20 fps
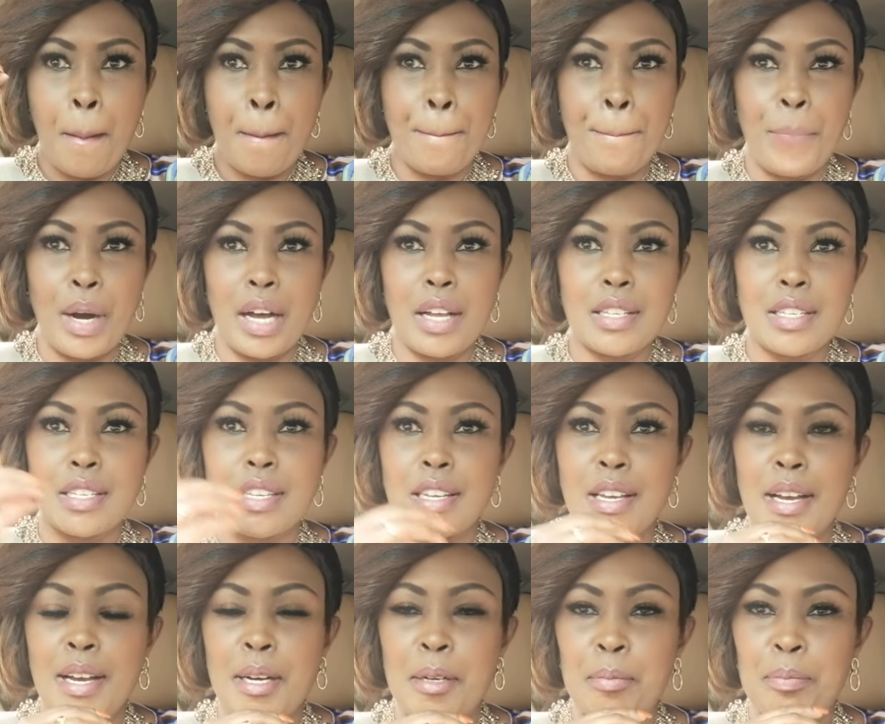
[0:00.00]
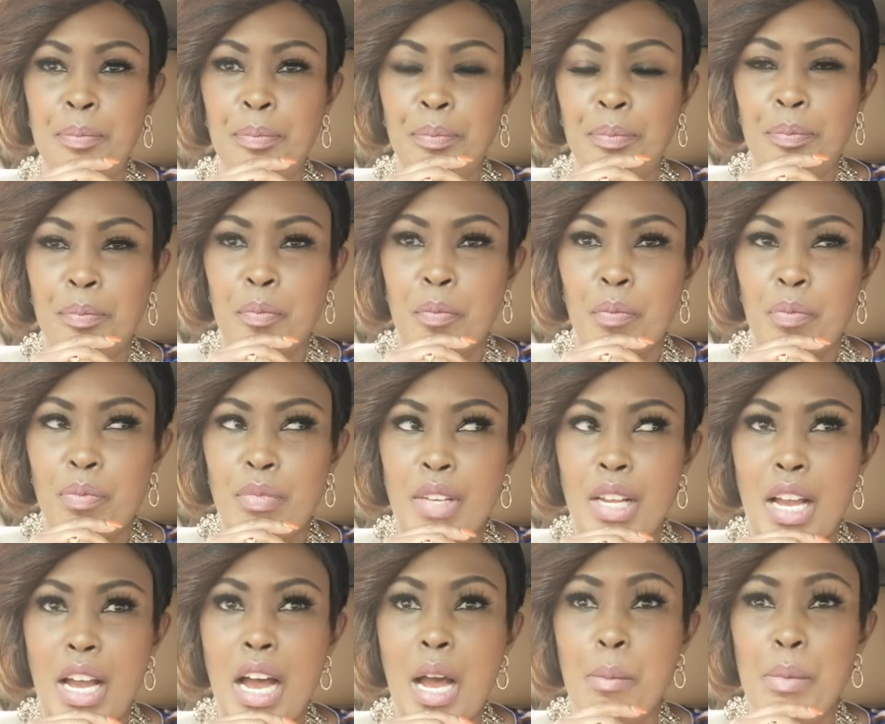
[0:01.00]
But
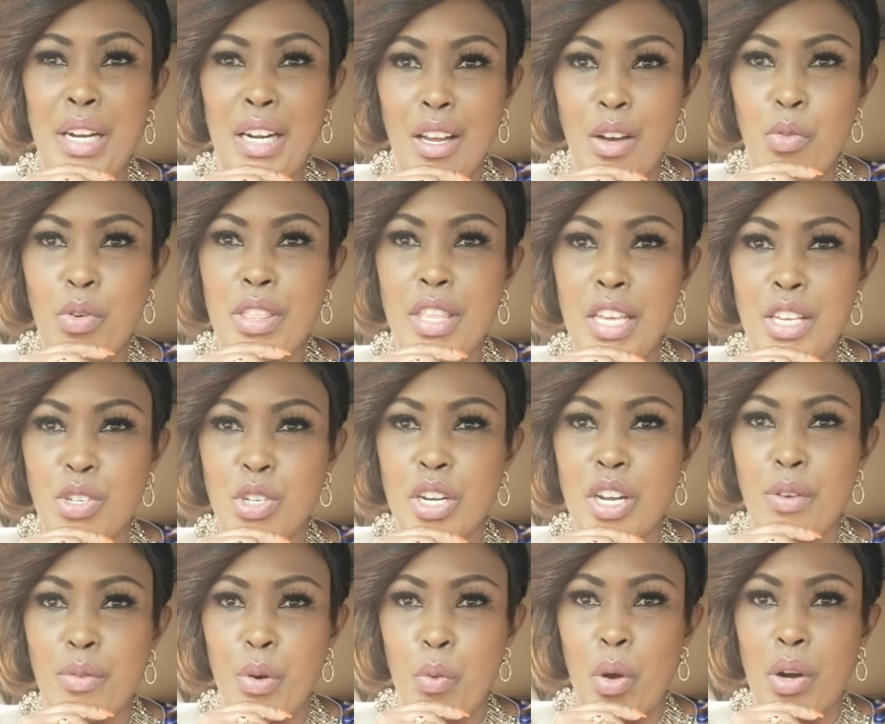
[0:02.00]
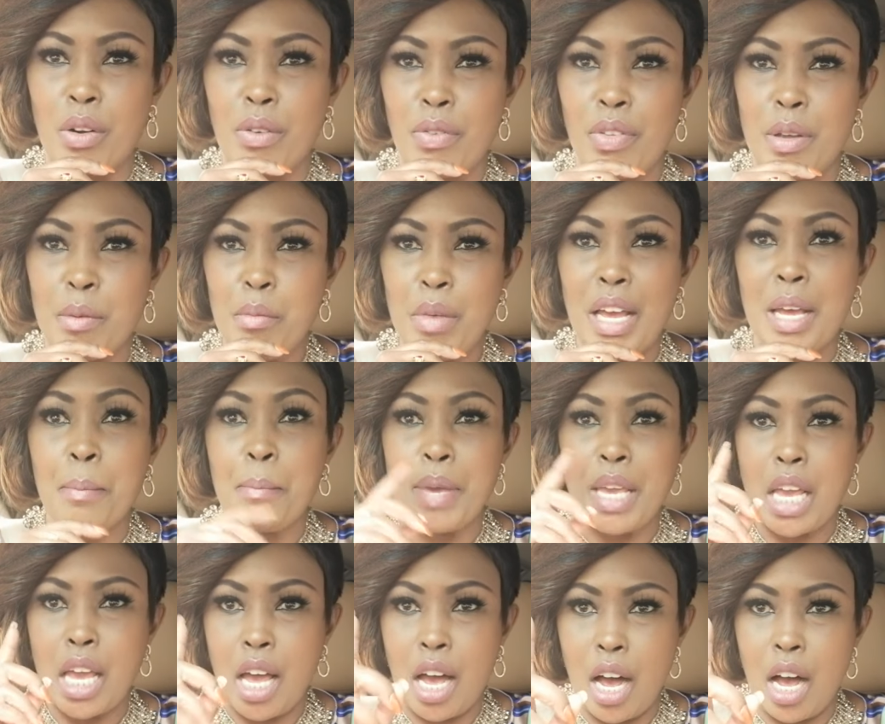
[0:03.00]
I'm in love with each and every one of them. And
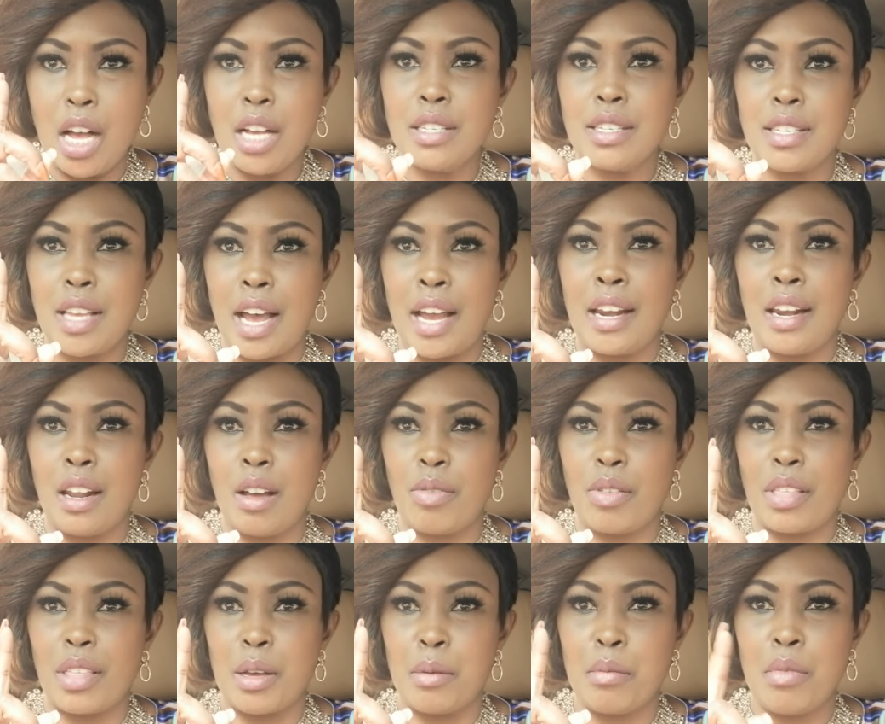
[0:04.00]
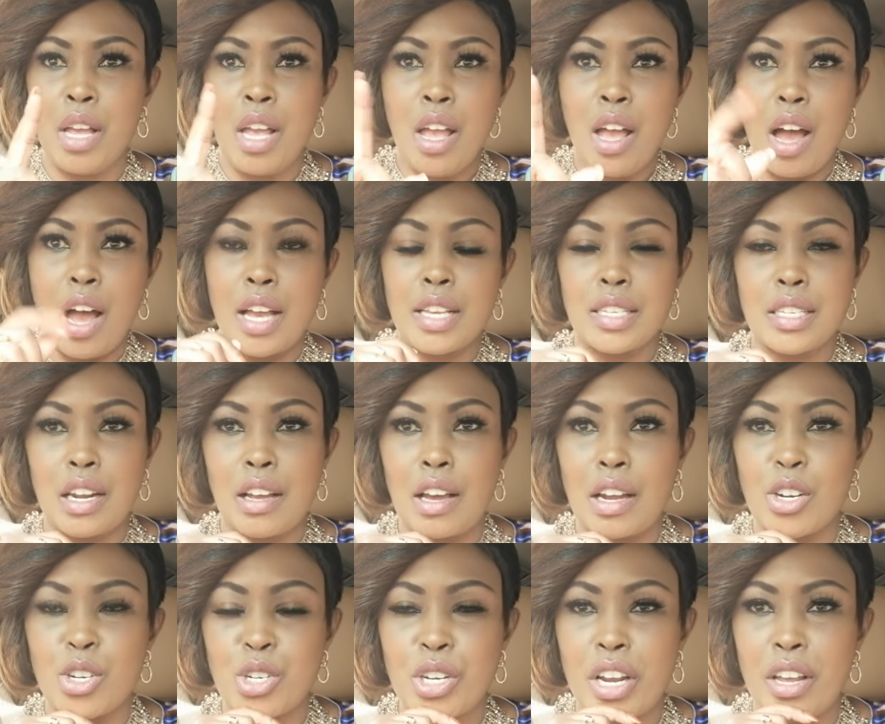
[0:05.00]
because I loved them, I said I
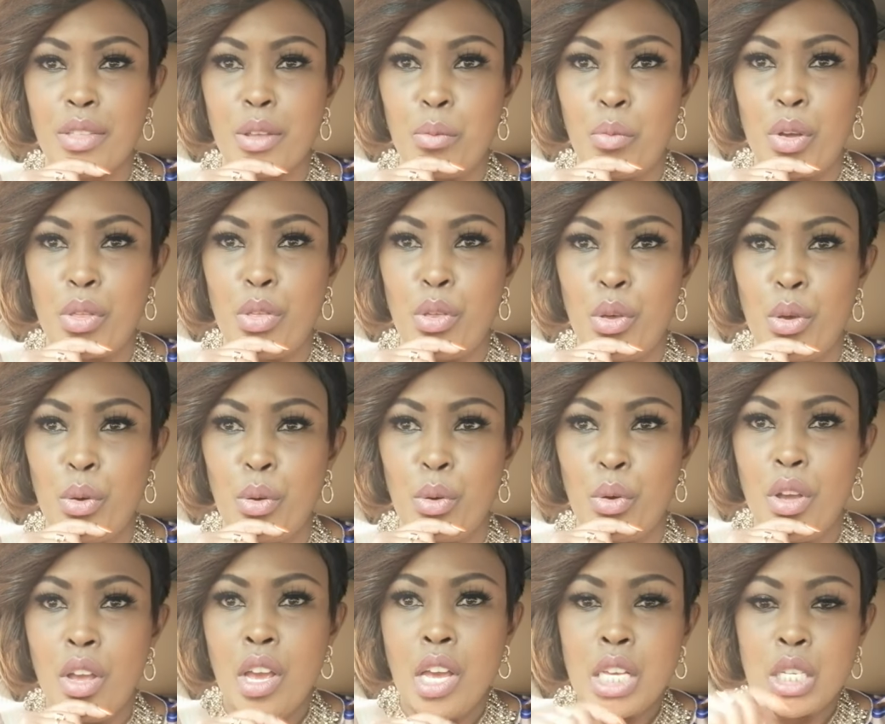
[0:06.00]
got to share them with you.